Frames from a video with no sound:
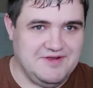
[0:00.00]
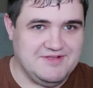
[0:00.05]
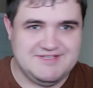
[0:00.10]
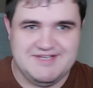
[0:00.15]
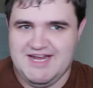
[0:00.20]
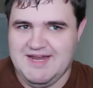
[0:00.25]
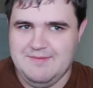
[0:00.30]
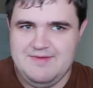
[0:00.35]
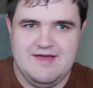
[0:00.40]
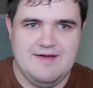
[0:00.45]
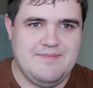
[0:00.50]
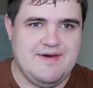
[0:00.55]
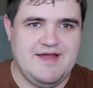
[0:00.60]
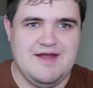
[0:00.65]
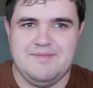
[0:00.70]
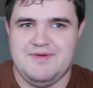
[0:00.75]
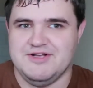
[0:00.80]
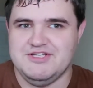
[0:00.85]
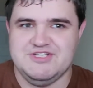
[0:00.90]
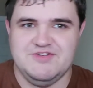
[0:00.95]
It's going to be about a
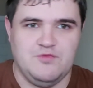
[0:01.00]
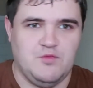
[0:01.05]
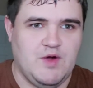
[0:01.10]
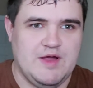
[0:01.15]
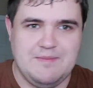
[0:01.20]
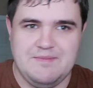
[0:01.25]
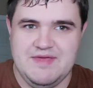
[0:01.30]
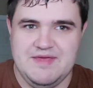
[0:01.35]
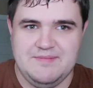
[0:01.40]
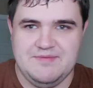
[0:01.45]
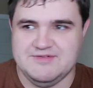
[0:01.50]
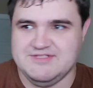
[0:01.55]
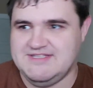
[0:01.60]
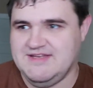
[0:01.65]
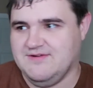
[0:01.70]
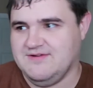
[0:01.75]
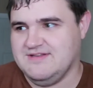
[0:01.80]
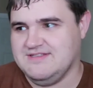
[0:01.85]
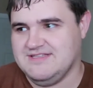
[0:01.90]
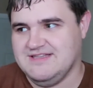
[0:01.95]
bunch of white people
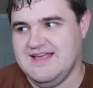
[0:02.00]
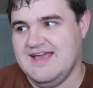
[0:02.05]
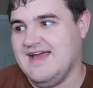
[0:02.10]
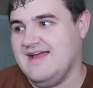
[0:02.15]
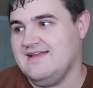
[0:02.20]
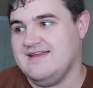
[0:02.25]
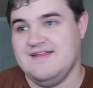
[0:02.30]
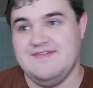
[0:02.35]
stealing his land,